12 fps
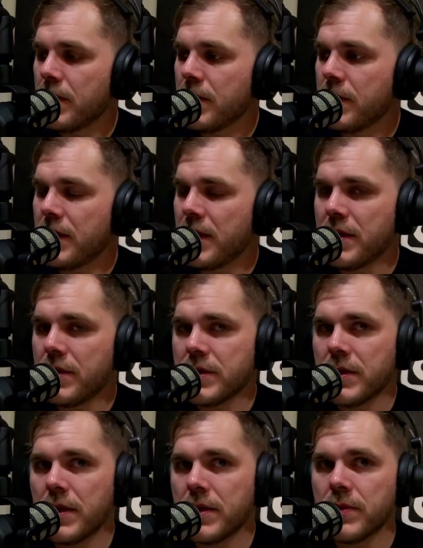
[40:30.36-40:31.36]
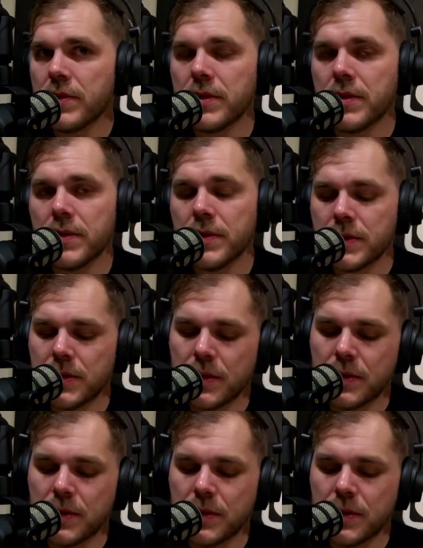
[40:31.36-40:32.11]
Yeah, there's another one though. There's another